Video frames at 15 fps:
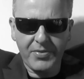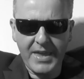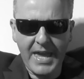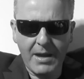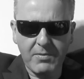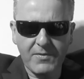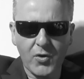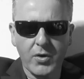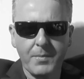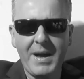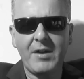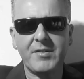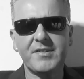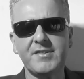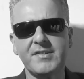there we've got
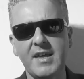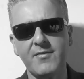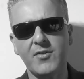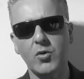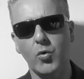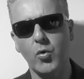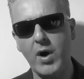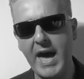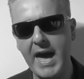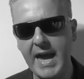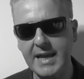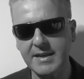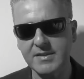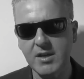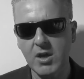about 7 or
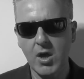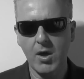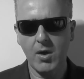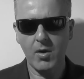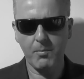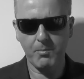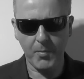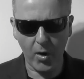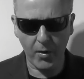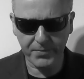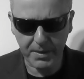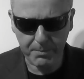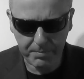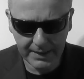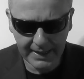8 of
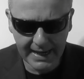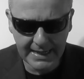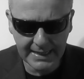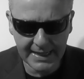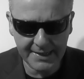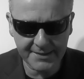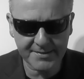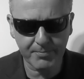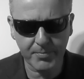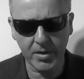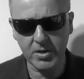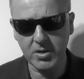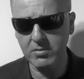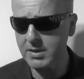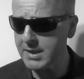the playlists,
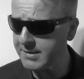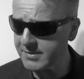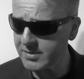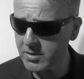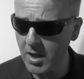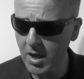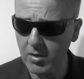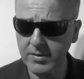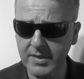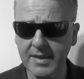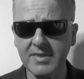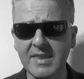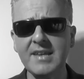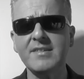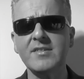but you need to know
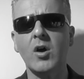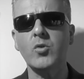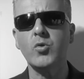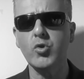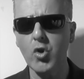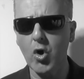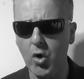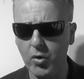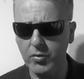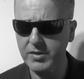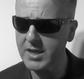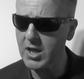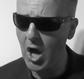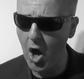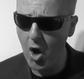that these are not
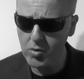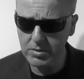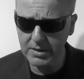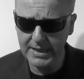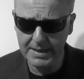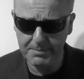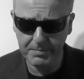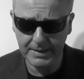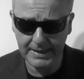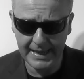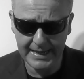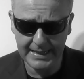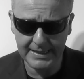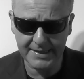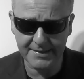the only
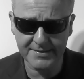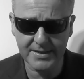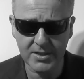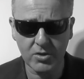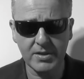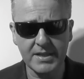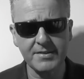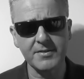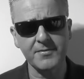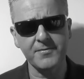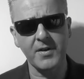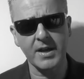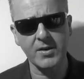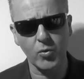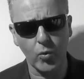playlists and you need to
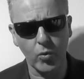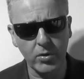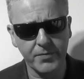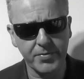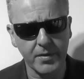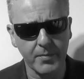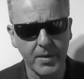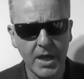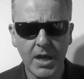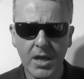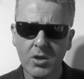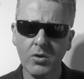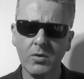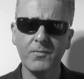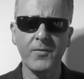find all of them.
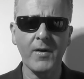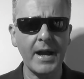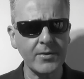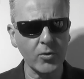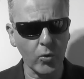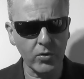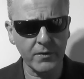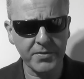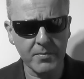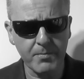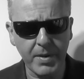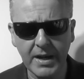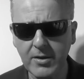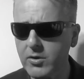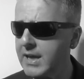You can find all of them
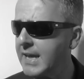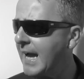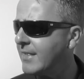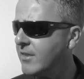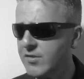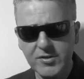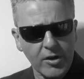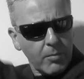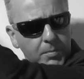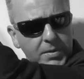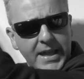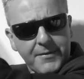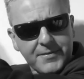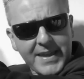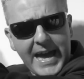by looking at the top
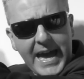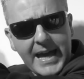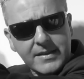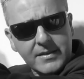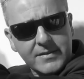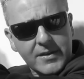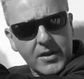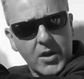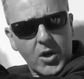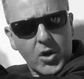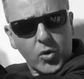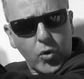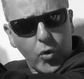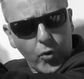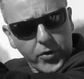left hand
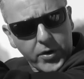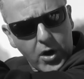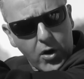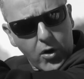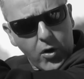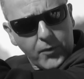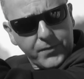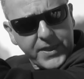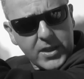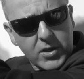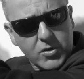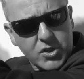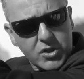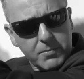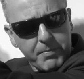corner of the
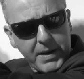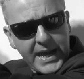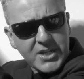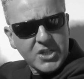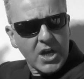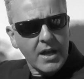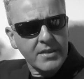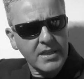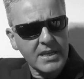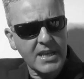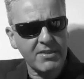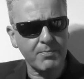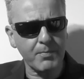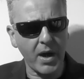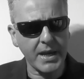YouTube page
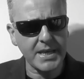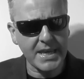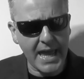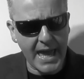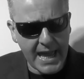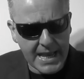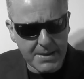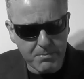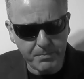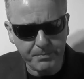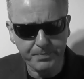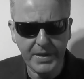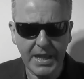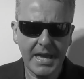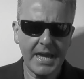underneath my name.
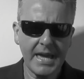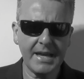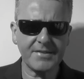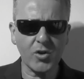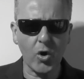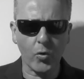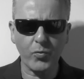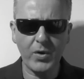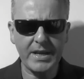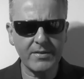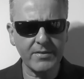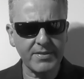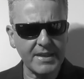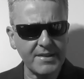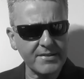It's got
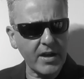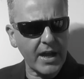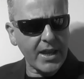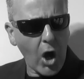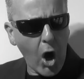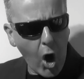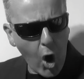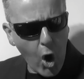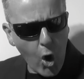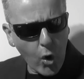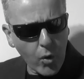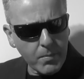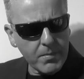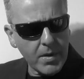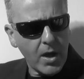written things like
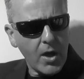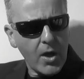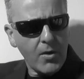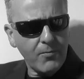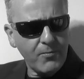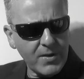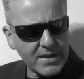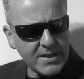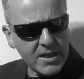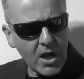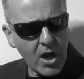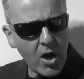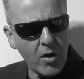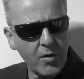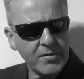home,
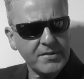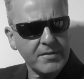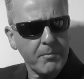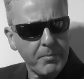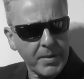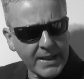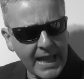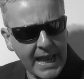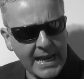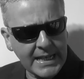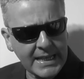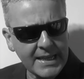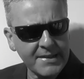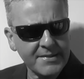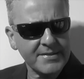videos,
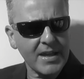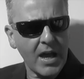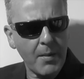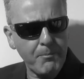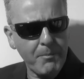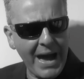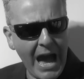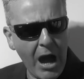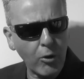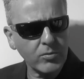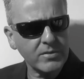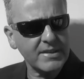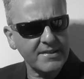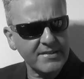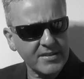playlists,
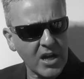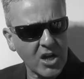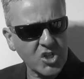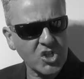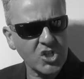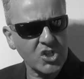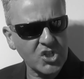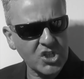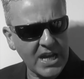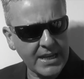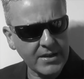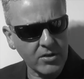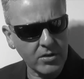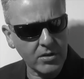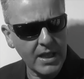about, discussion,
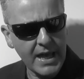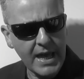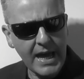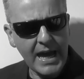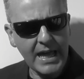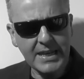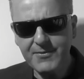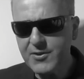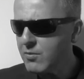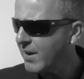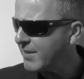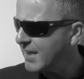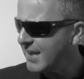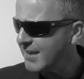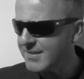channel, and if you, I
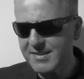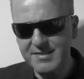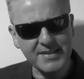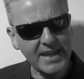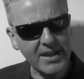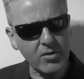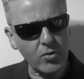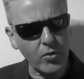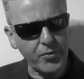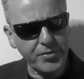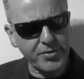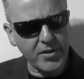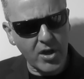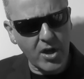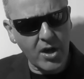think it's the second or
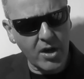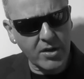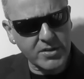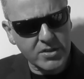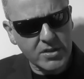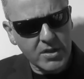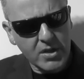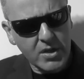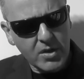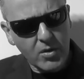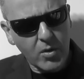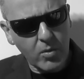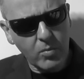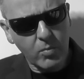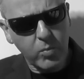third
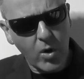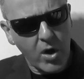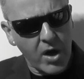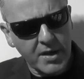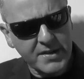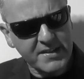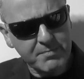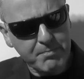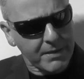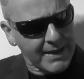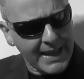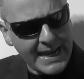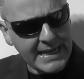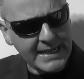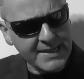word is
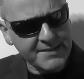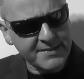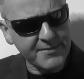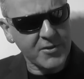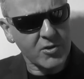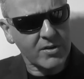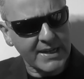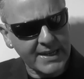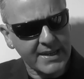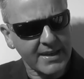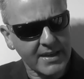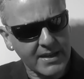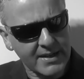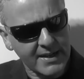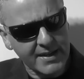playlist. If you
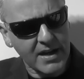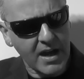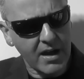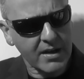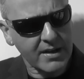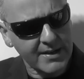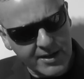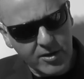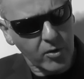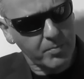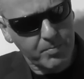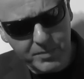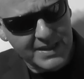click on